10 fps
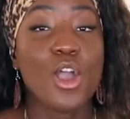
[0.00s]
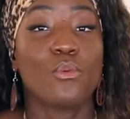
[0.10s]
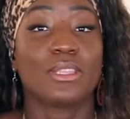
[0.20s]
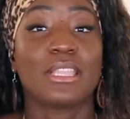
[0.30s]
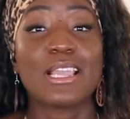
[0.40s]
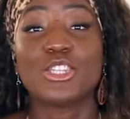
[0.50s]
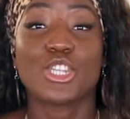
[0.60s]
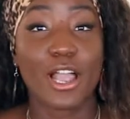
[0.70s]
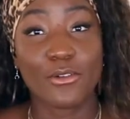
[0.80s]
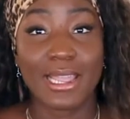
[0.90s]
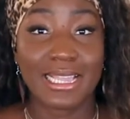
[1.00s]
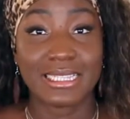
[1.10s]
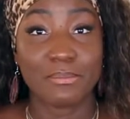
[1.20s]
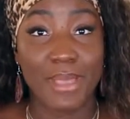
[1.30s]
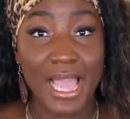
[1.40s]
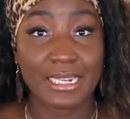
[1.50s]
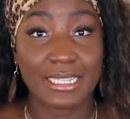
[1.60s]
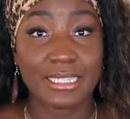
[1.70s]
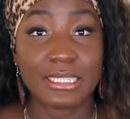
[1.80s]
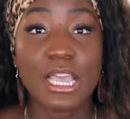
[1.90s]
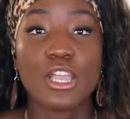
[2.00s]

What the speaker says: When this chakra is balanced,